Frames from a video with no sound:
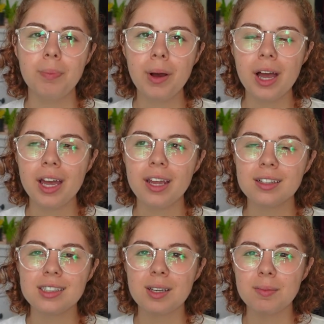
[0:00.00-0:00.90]

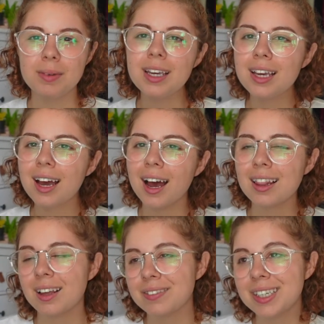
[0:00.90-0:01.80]
but to me, I
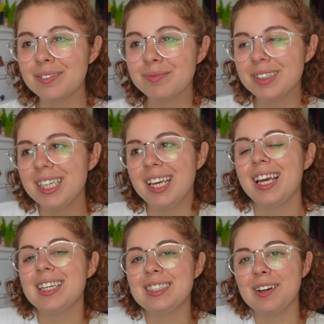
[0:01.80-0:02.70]
love it,
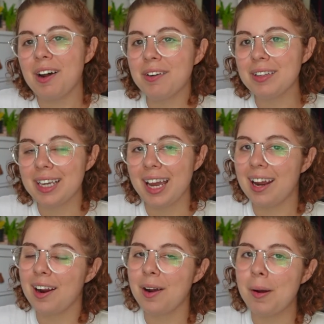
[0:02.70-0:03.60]
so I don't really
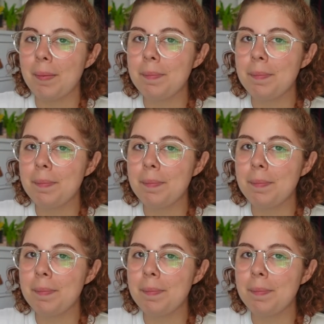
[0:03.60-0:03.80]
care.